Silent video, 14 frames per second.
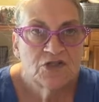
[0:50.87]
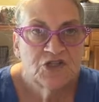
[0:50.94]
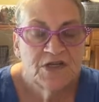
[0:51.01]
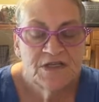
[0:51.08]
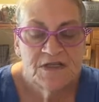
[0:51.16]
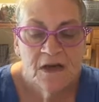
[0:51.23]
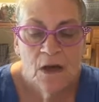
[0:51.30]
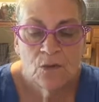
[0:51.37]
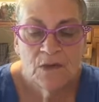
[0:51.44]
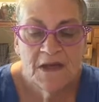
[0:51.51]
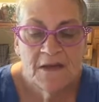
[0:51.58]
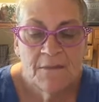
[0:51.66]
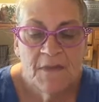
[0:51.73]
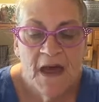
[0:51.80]
She told
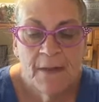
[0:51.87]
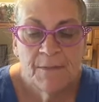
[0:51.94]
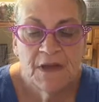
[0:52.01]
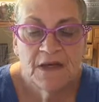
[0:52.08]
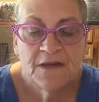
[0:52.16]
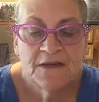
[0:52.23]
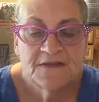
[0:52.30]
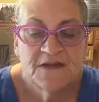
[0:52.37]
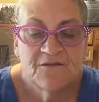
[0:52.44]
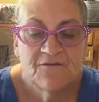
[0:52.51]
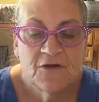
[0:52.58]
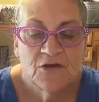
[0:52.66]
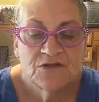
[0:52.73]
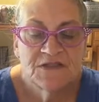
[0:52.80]
him that because at
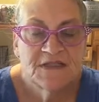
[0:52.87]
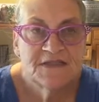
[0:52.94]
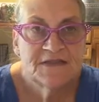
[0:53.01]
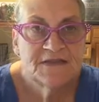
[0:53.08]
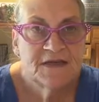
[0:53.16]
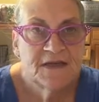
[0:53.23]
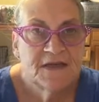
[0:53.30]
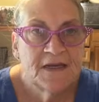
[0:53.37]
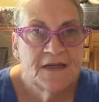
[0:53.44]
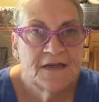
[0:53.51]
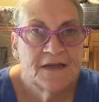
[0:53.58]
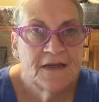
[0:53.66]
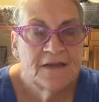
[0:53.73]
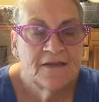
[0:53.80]
first he said he
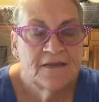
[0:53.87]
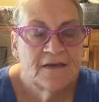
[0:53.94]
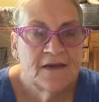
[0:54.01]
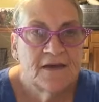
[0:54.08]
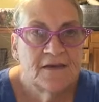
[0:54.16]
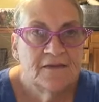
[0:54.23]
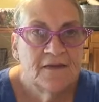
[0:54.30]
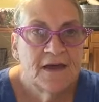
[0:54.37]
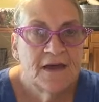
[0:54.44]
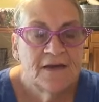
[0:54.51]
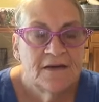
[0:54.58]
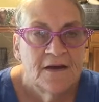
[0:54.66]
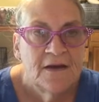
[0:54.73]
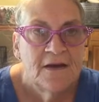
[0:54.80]
didn't think
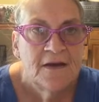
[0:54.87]
that